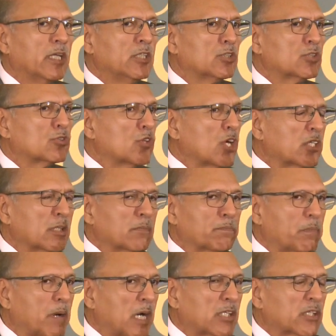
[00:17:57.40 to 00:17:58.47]
is not a
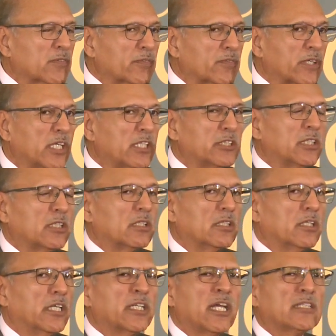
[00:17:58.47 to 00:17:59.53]
part of religion.
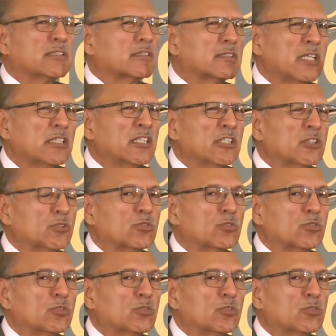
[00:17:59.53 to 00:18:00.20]
It has nothing